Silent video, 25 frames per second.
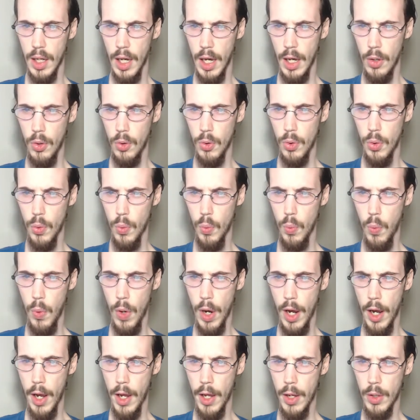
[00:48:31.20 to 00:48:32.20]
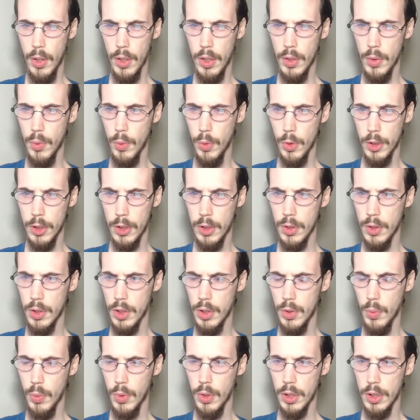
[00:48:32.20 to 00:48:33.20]
I don't know why you
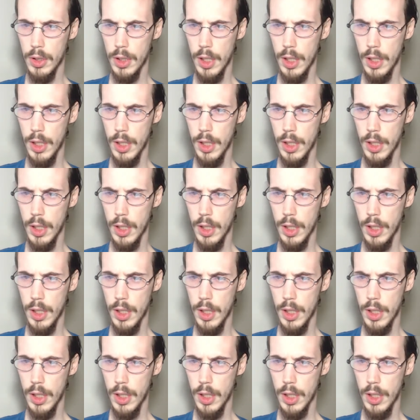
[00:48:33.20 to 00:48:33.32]
were in